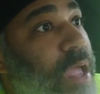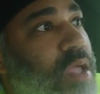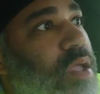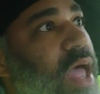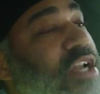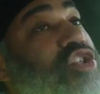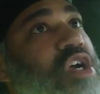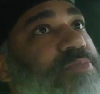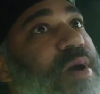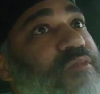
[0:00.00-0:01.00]

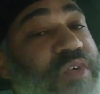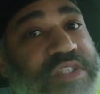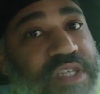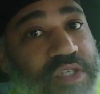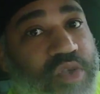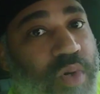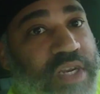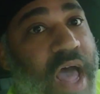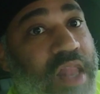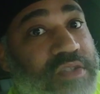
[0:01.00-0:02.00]
$15 to $20 for